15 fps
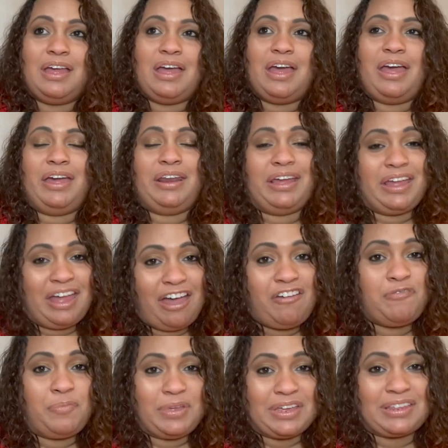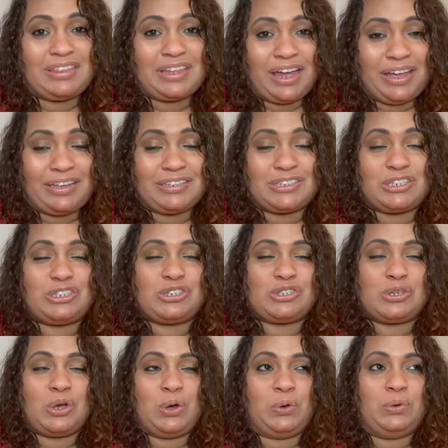and I have big thighs
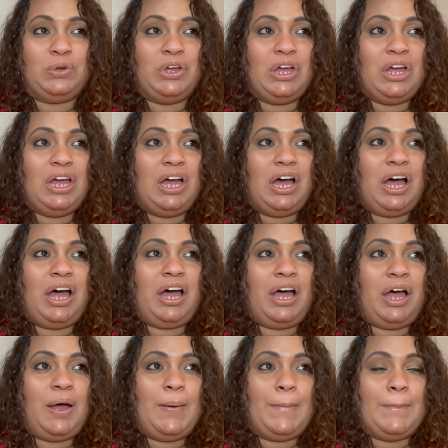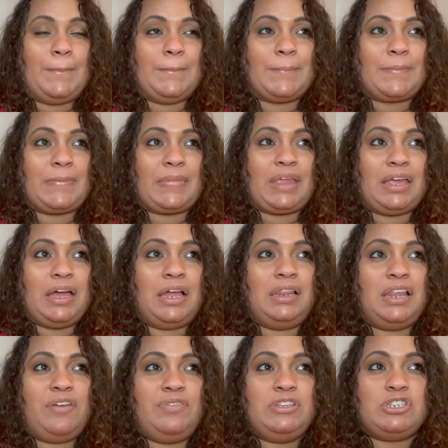so um
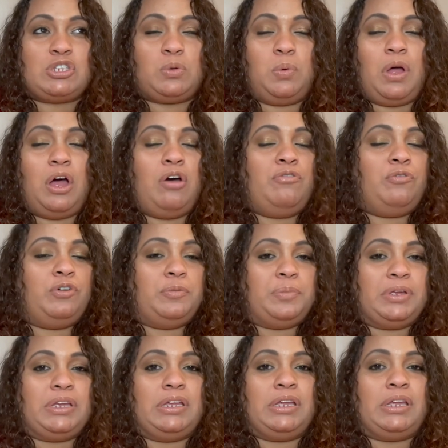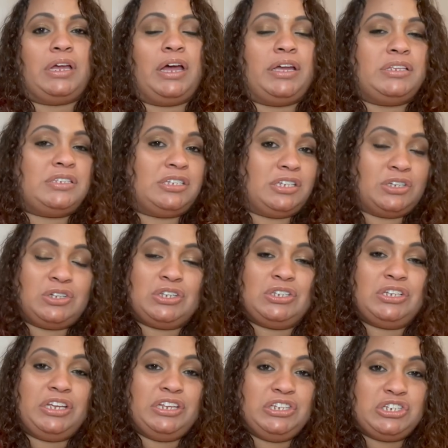11 12 would be ideal
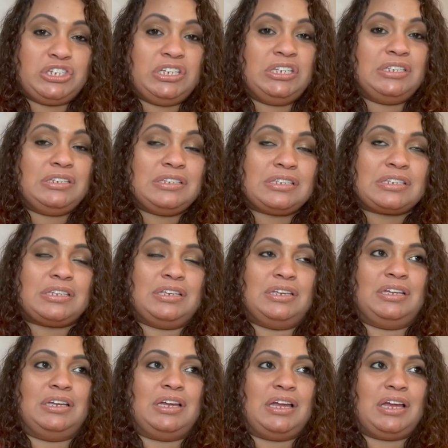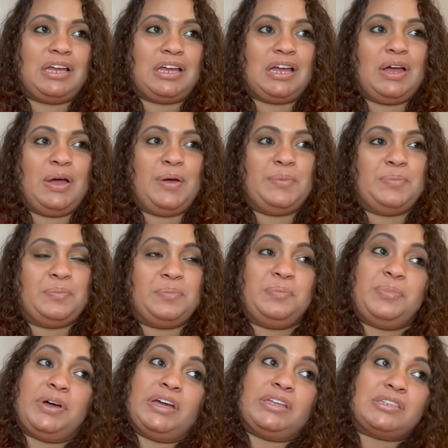in jeans um
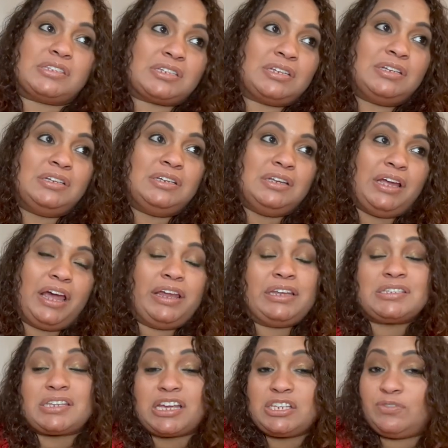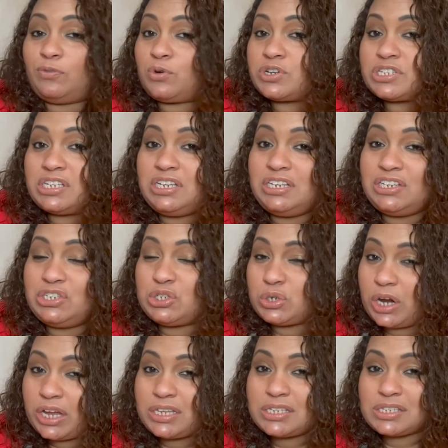but and a size 14 in
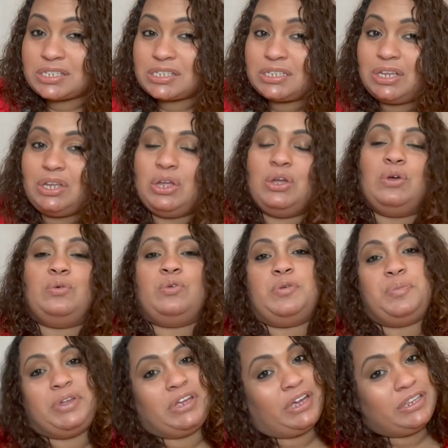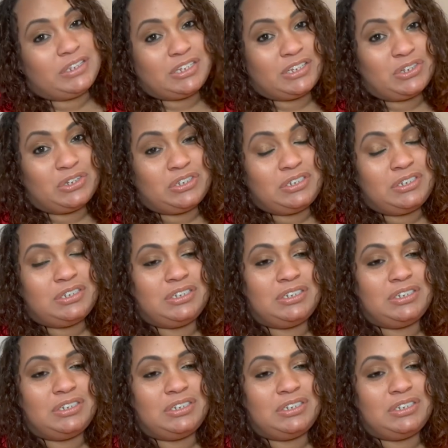dress would be ideal